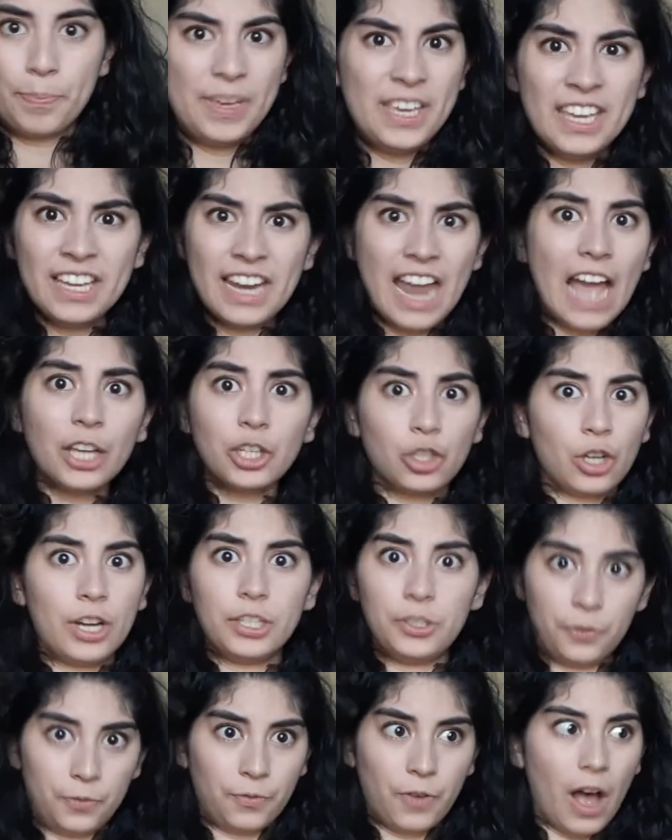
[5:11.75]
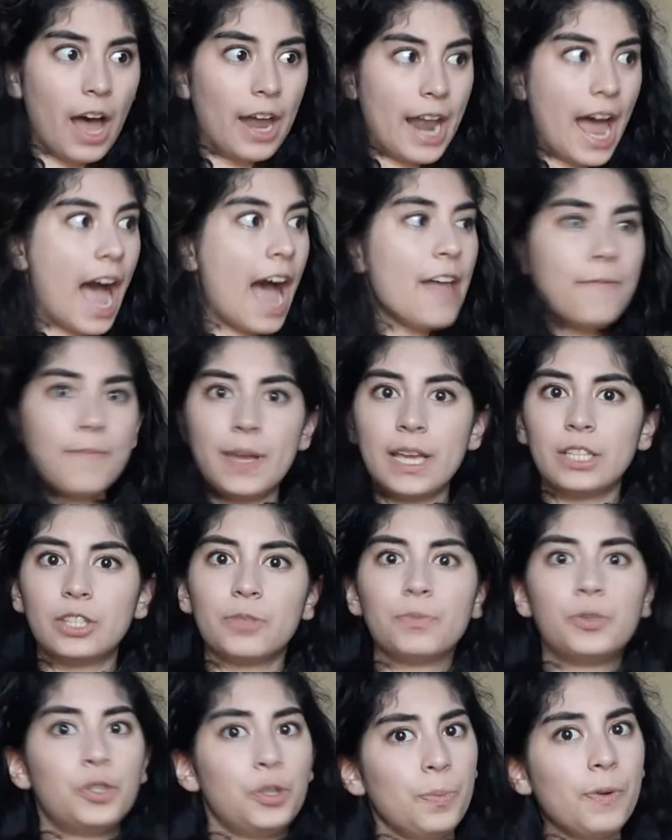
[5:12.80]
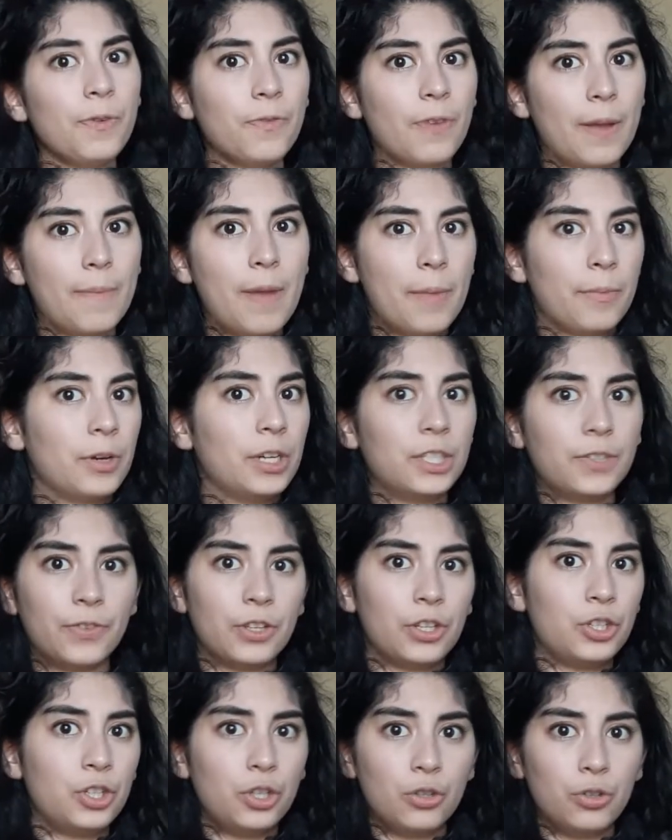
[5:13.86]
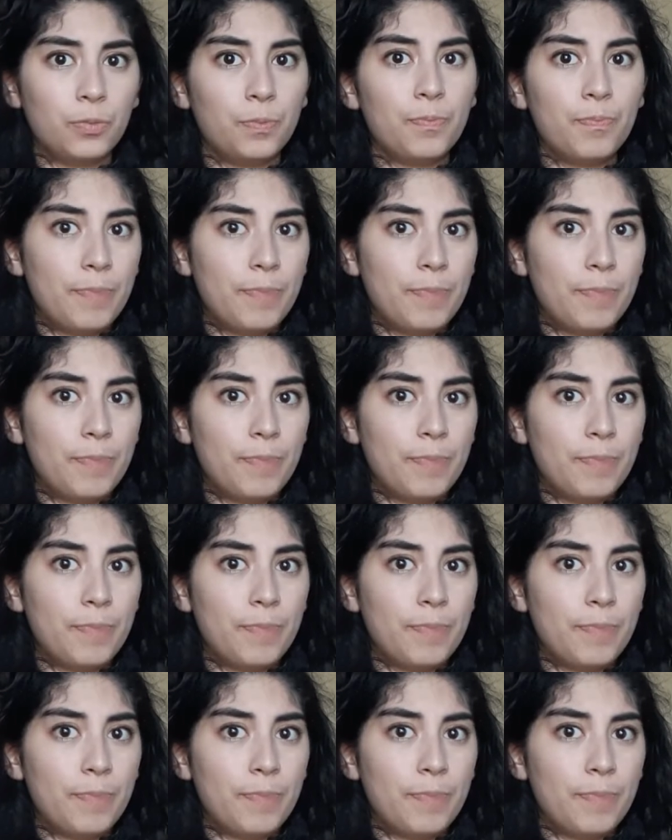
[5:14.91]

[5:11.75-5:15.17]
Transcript: Being an extra is fun. I've made some super fun memories for the 2